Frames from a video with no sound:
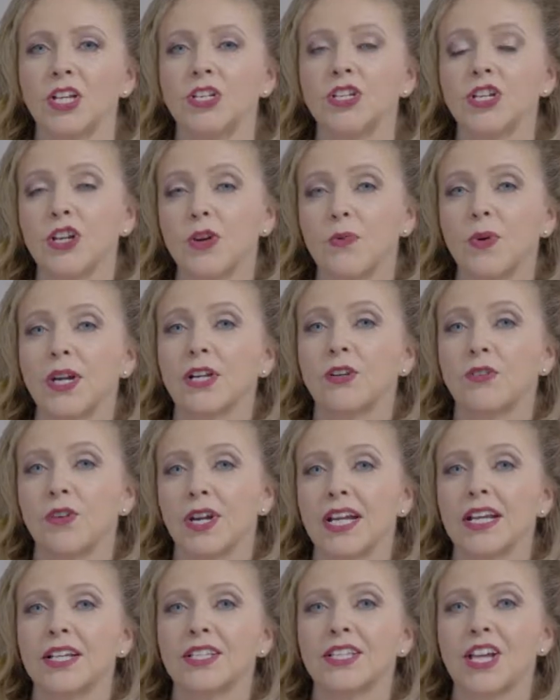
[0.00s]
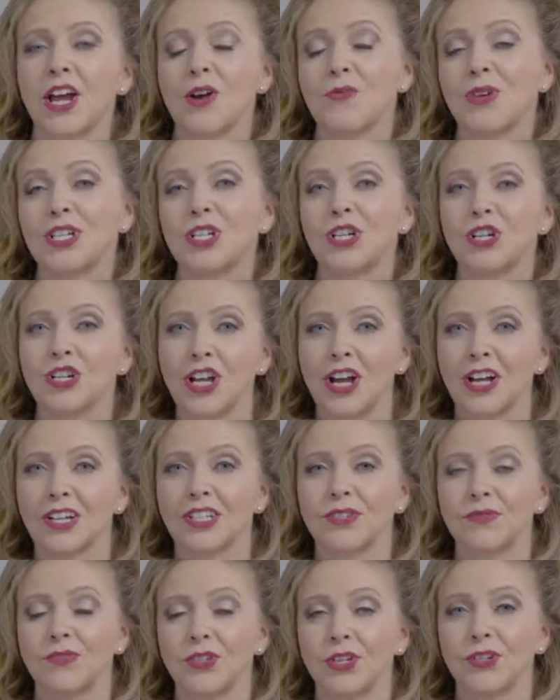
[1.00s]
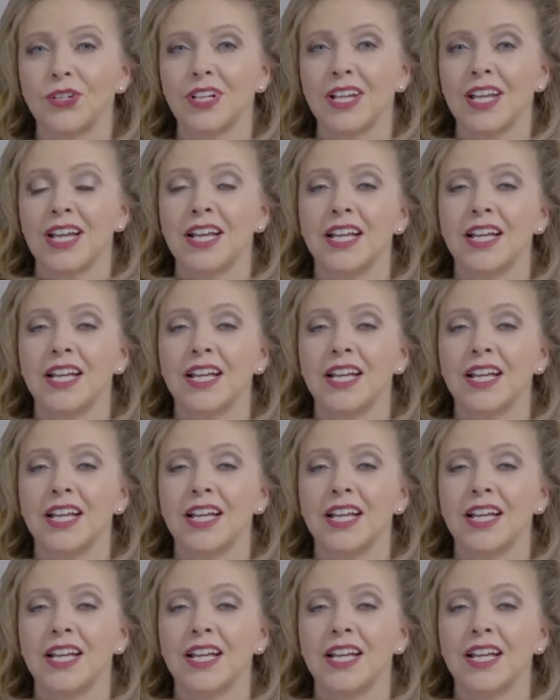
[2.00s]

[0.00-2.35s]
Do you know what ingredients go into your dog's food?